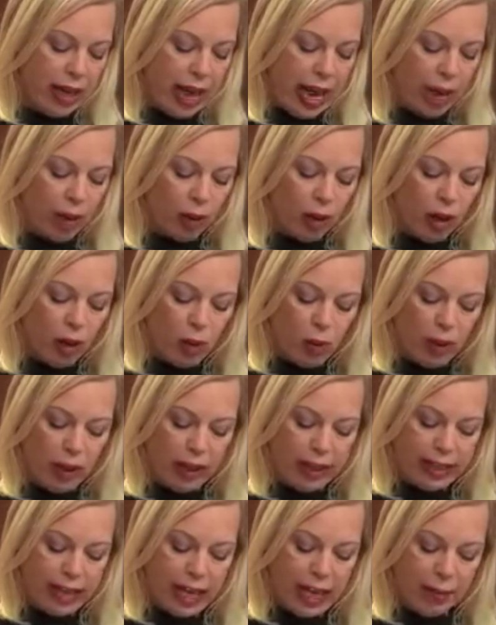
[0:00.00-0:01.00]
how long will
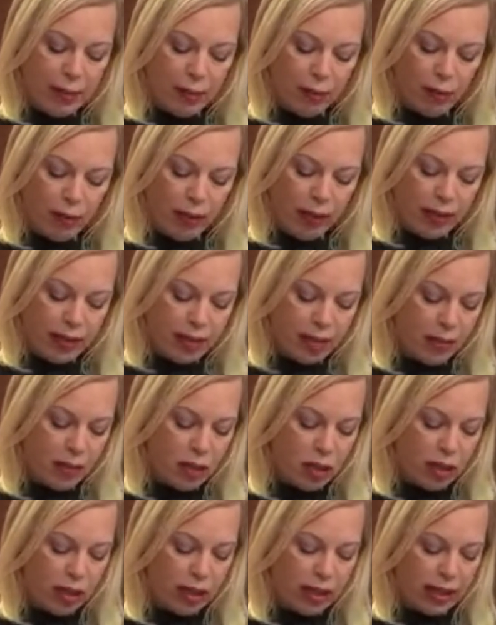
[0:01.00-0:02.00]
it take before this
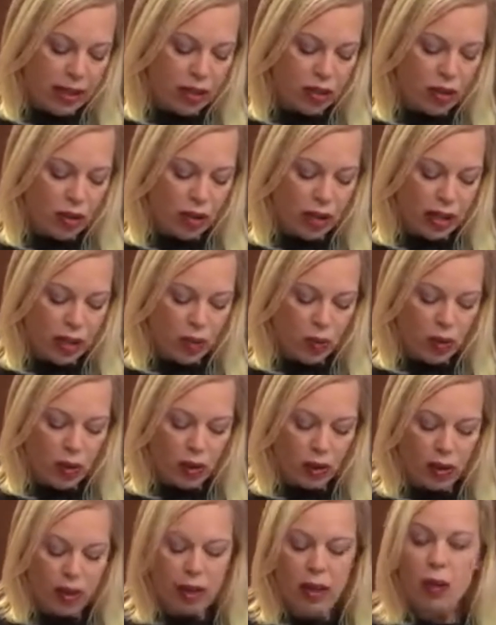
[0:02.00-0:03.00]
Commission can start its
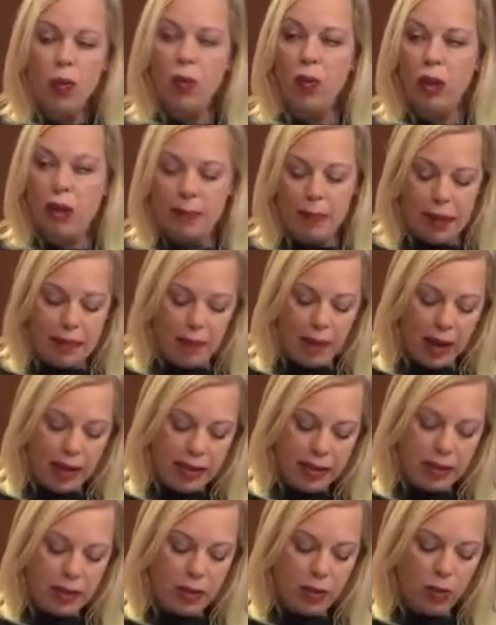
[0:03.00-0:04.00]
work? Will it be
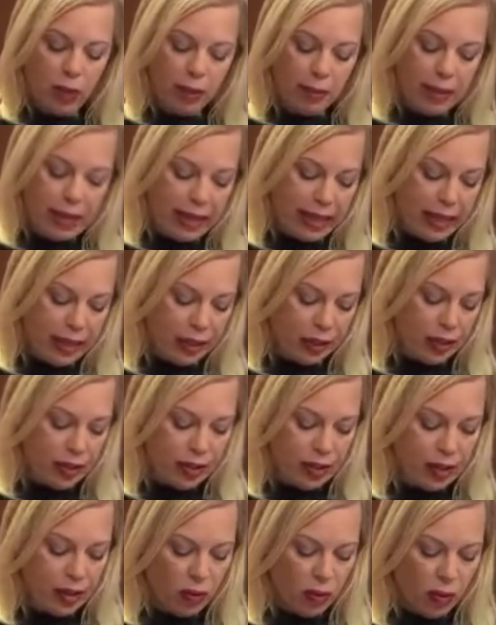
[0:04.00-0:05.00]
months? Will it be
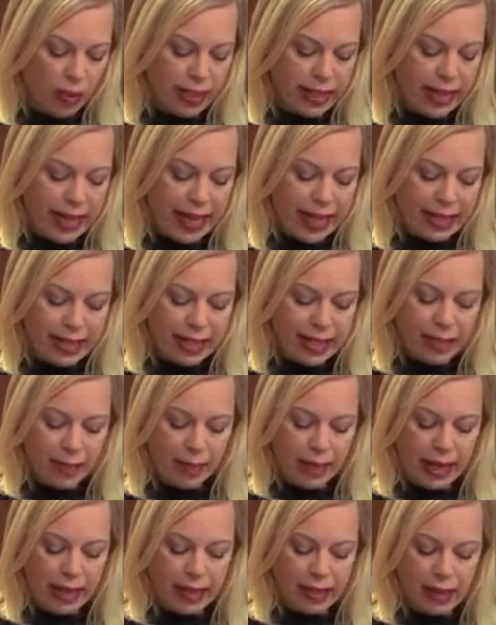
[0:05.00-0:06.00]
years? What's the
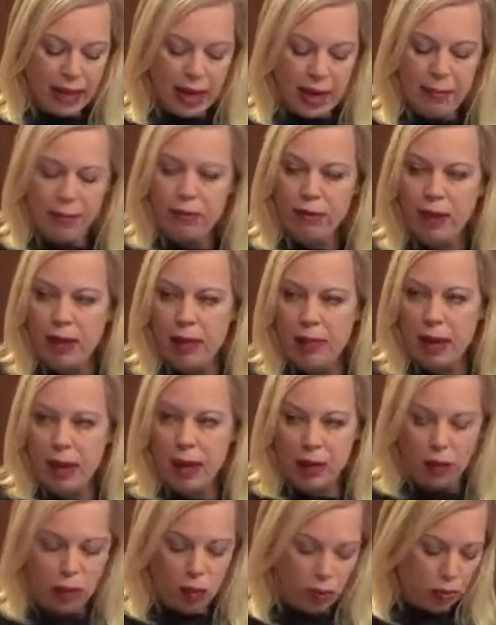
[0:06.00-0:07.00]
anticipated time frame?
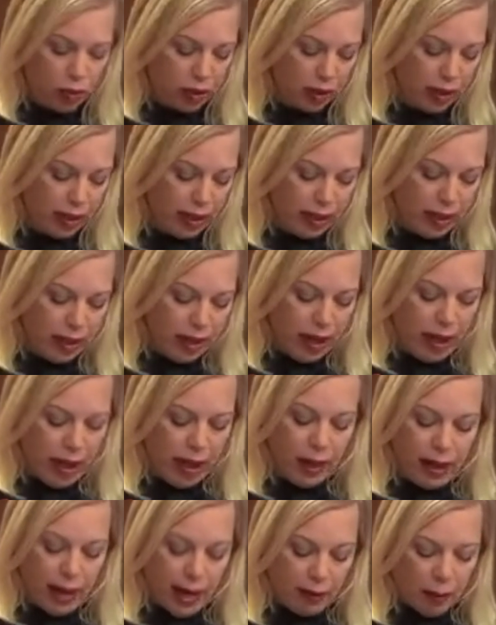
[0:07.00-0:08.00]
Unquote.
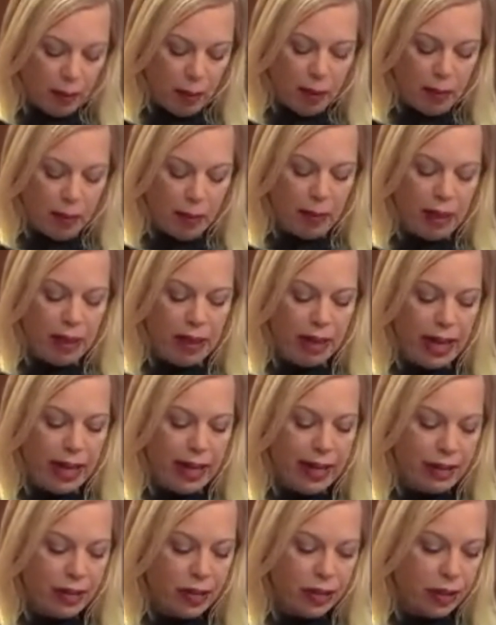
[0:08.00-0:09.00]
The government-prepared
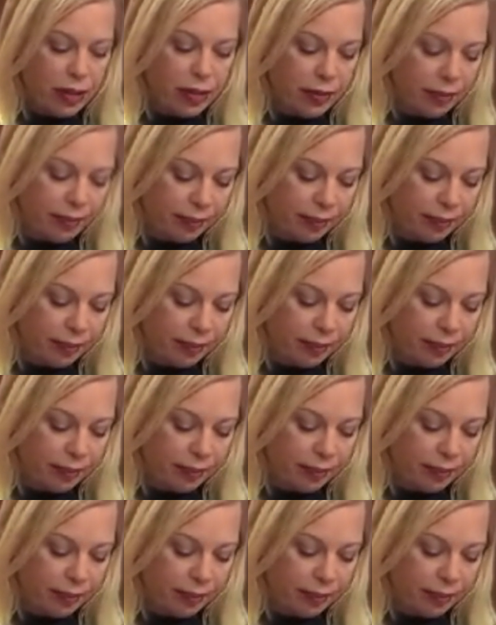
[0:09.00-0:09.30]
answer,